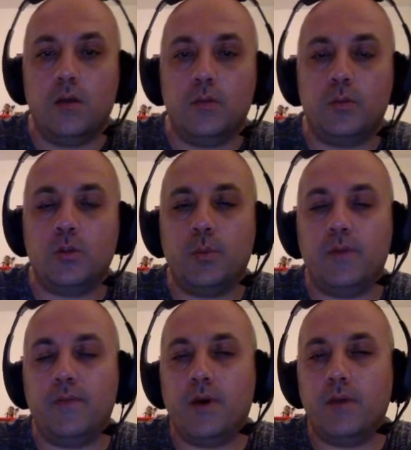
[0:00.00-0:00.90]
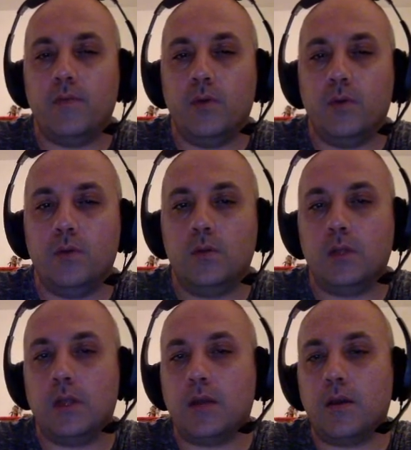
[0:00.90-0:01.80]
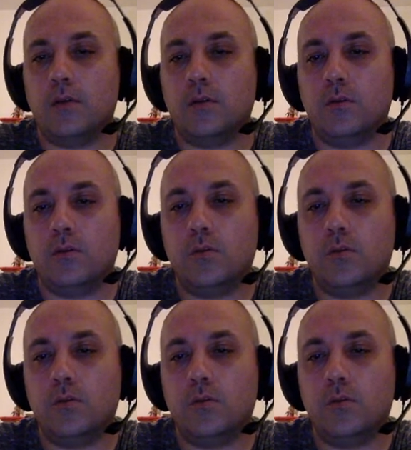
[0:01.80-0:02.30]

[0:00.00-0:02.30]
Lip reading: Bishop f5 followed, attacking the rook,